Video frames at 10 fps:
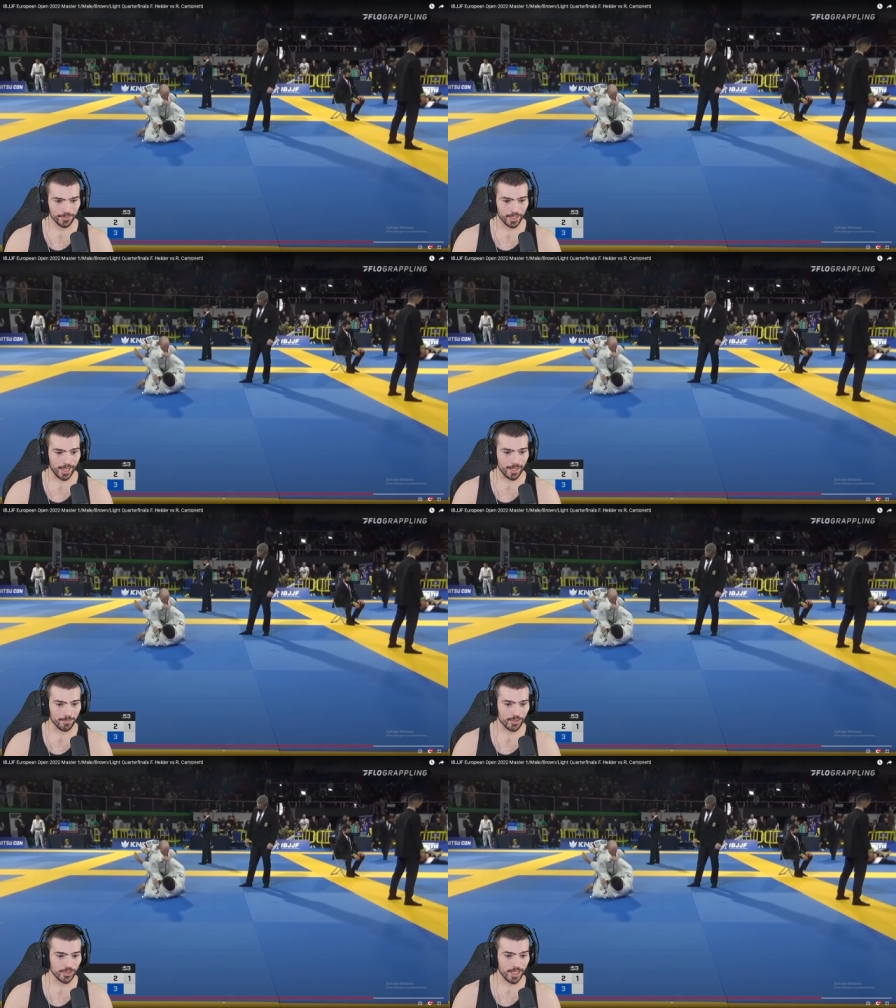
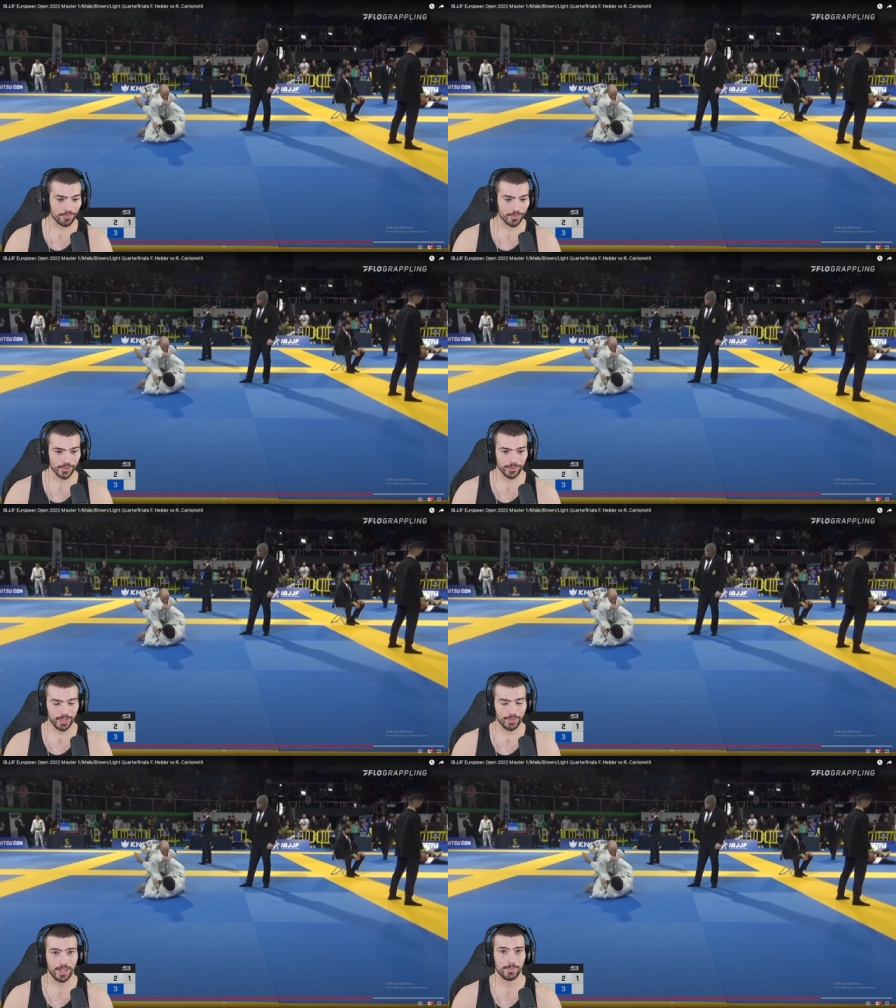I'm safer
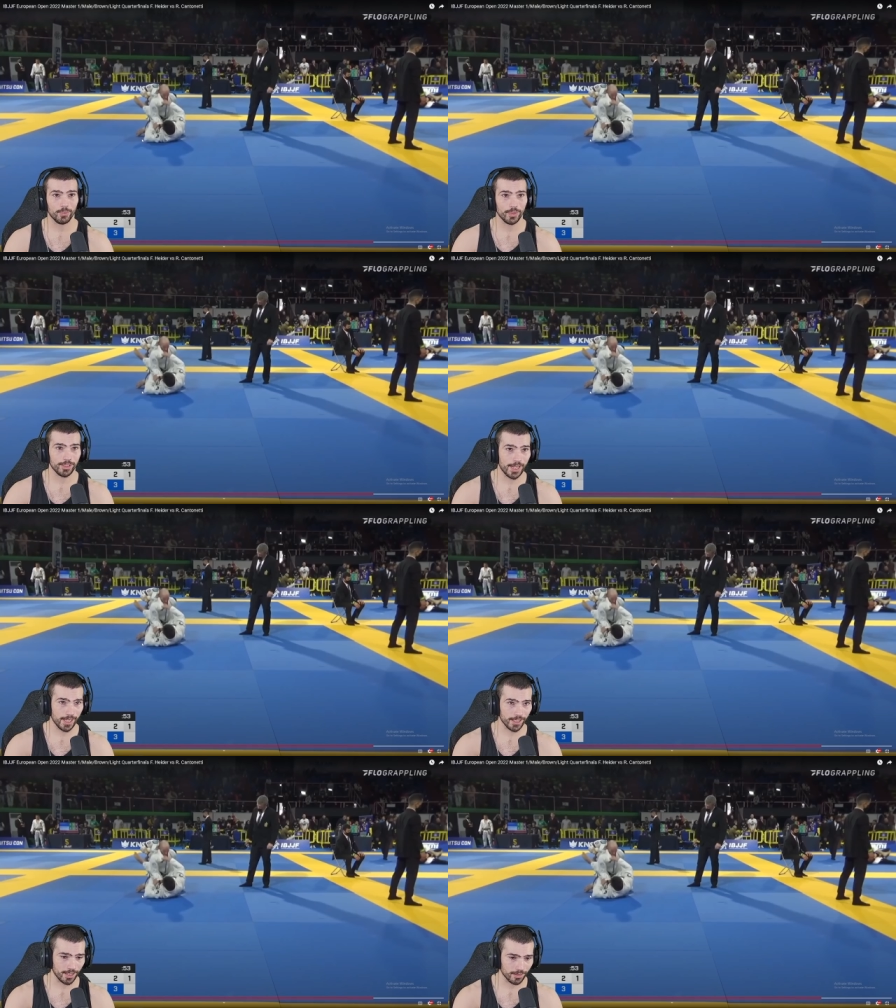if I'm the one
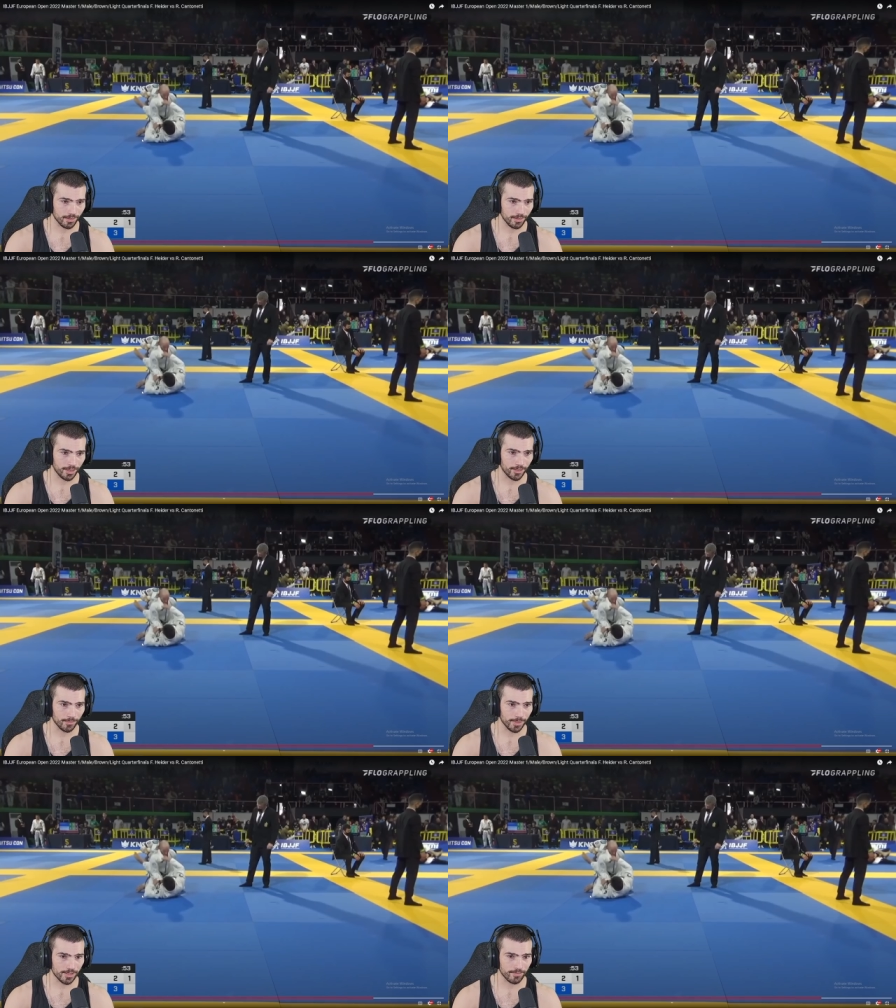attacking, you know,
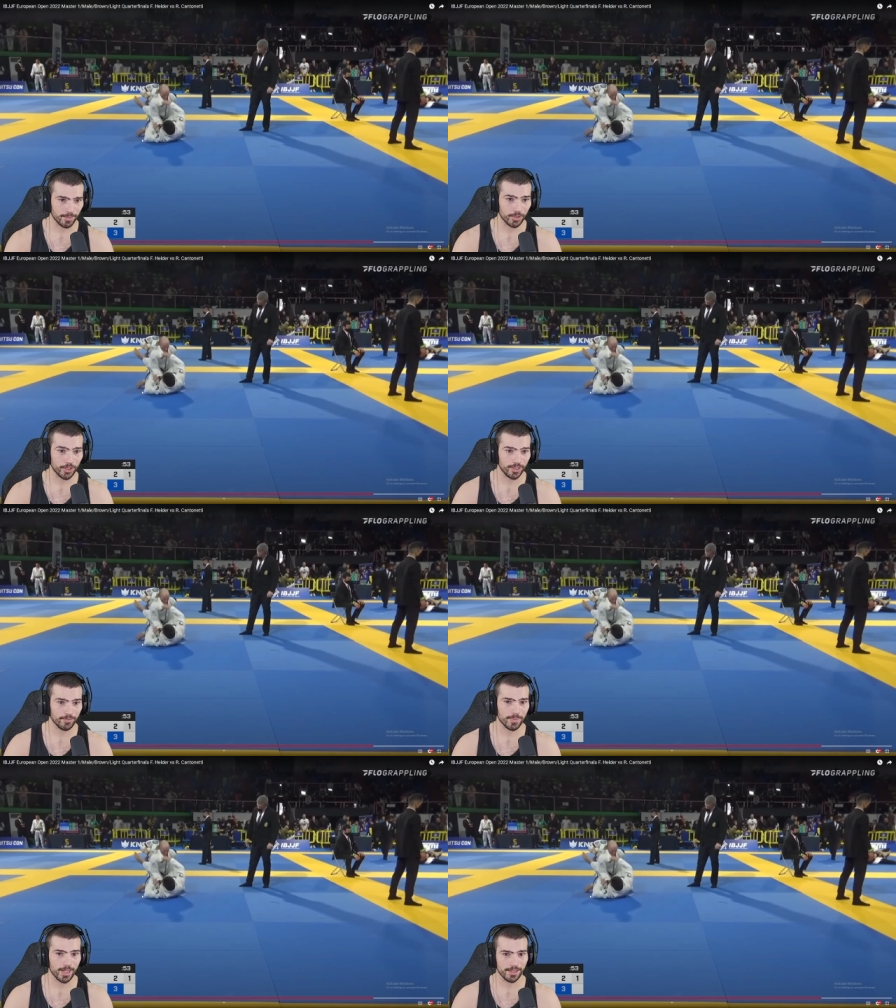because if I'm good
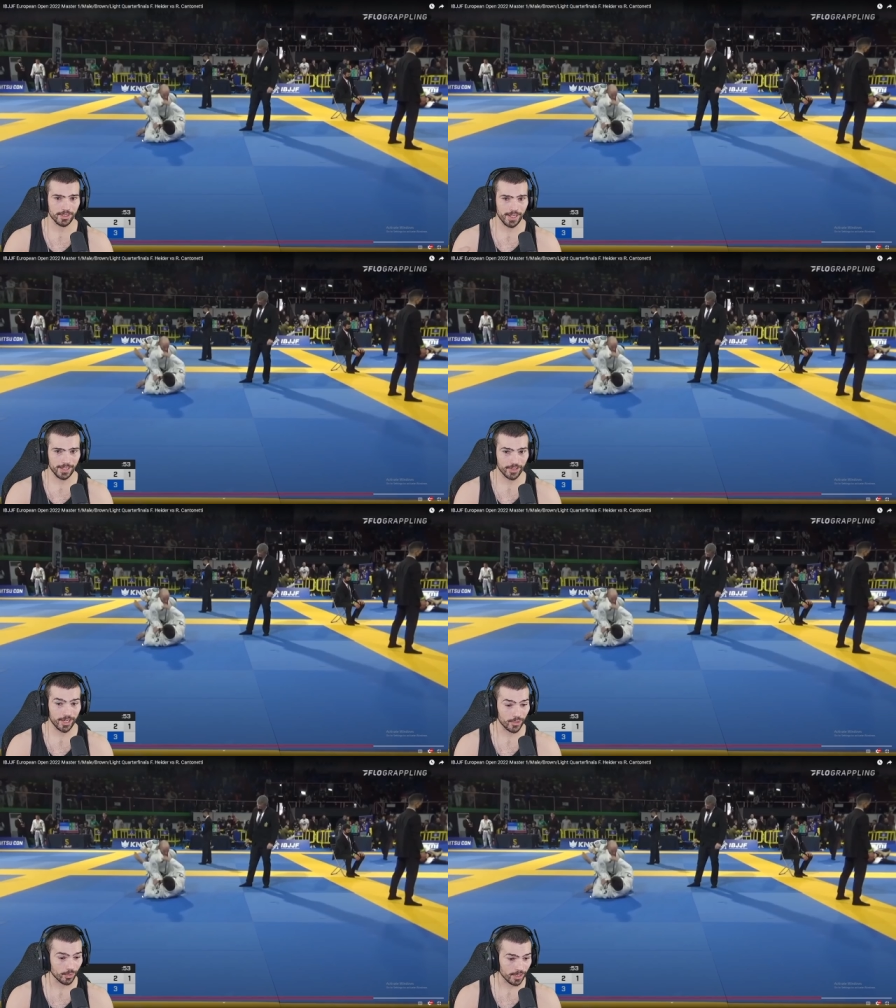enough at my attacks that
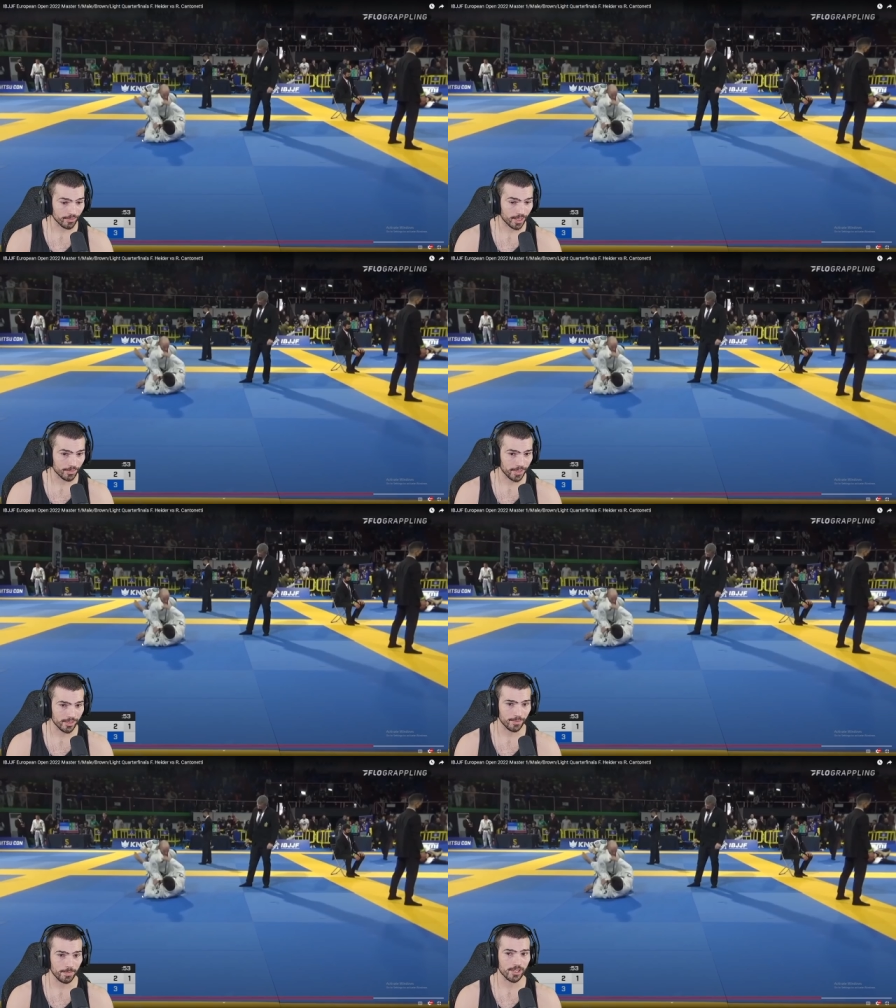I don't leave
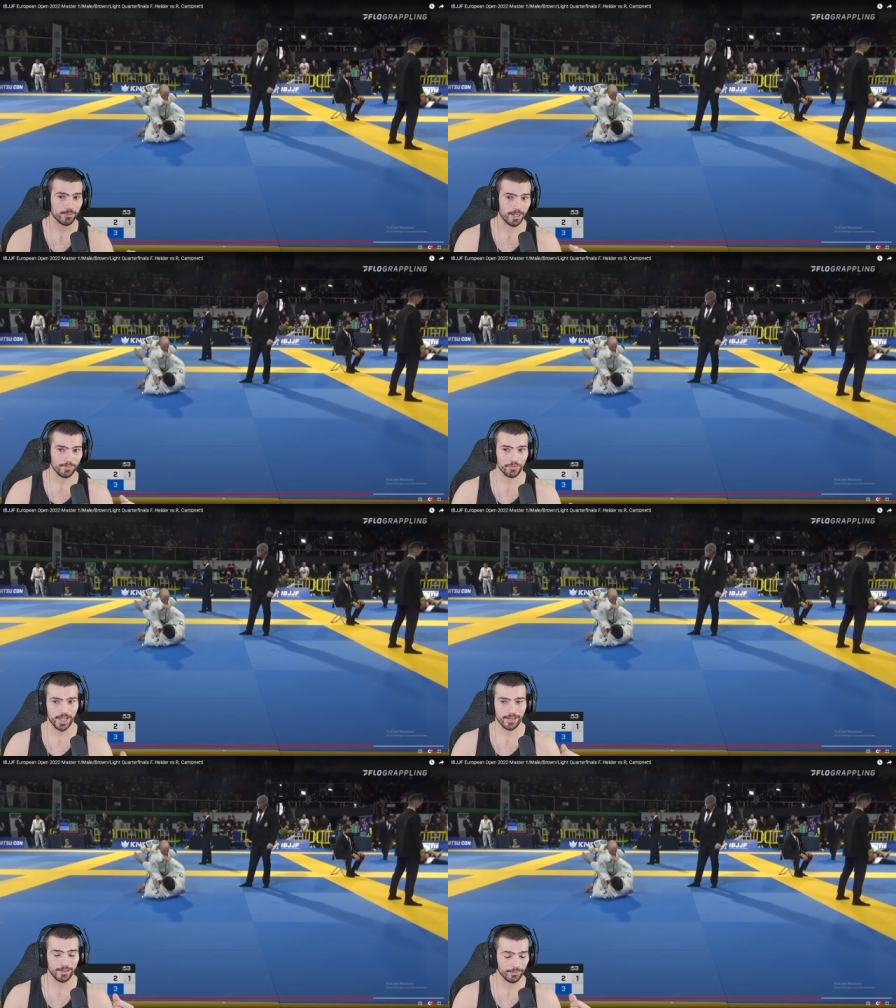offense, it makes him have to
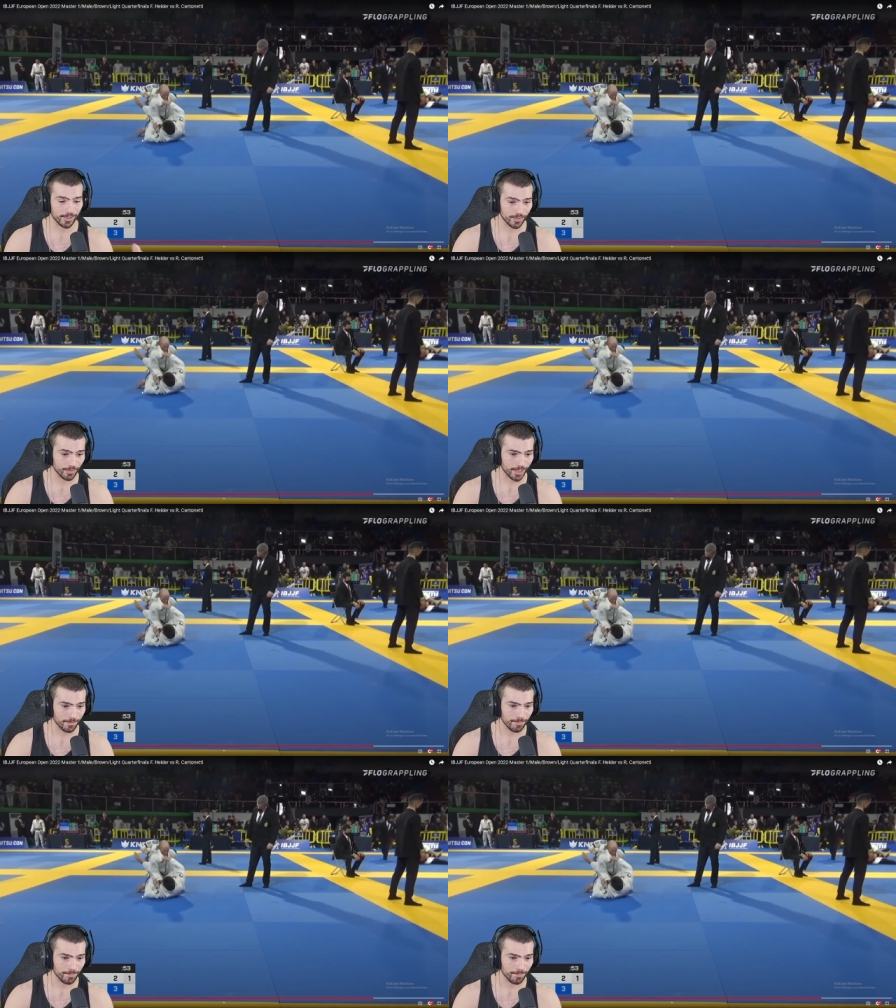react defensively.